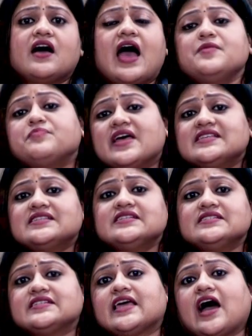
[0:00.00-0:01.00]
and
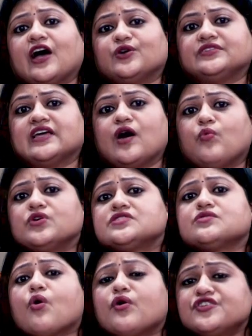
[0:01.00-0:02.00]
present day Ayodhya
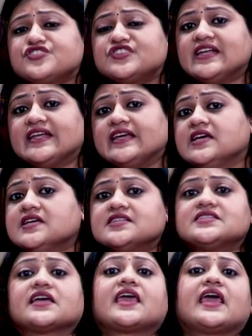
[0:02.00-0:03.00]
was originally
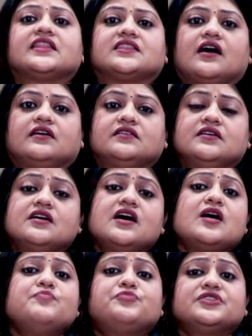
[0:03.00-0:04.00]
Saketa,
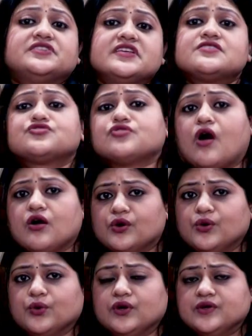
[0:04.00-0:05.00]
a Buddhist
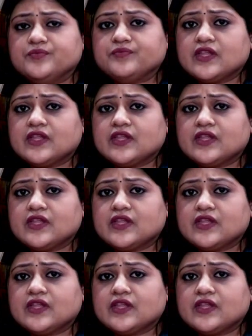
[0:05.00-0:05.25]
stronghold.